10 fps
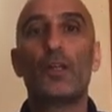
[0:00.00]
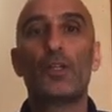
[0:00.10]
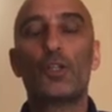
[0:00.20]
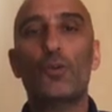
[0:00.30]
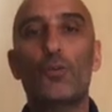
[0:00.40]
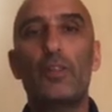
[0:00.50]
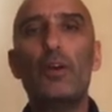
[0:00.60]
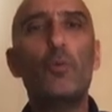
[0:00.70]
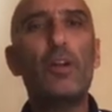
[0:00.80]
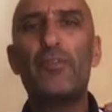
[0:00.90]
So there
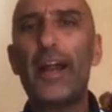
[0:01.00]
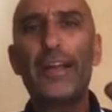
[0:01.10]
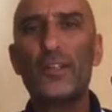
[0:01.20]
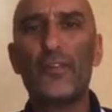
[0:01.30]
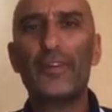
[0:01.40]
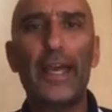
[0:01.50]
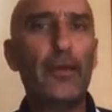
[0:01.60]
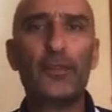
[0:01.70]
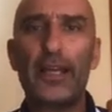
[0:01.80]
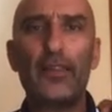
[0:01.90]
were a variety of
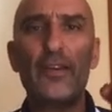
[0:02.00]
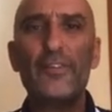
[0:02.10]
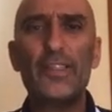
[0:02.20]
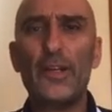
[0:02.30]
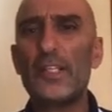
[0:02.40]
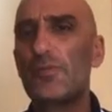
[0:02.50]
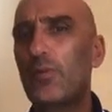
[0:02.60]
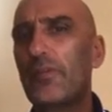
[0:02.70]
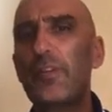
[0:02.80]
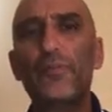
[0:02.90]
games like 3v3s,
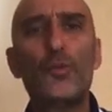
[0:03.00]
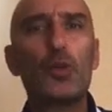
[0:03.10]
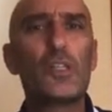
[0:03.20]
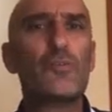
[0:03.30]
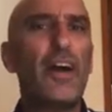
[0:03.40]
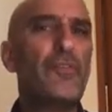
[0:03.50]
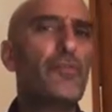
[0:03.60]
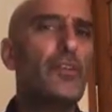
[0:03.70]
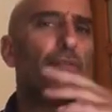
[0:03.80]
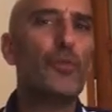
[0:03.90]
4v4s,
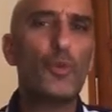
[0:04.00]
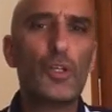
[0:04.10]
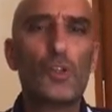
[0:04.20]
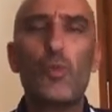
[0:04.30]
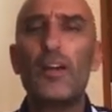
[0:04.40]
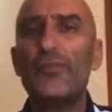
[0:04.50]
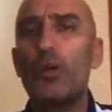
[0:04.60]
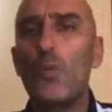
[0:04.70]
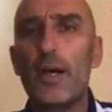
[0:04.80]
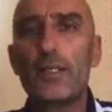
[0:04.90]
5v4s,
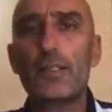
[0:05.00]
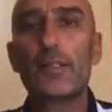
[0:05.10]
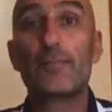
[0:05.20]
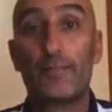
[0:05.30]
1v1s,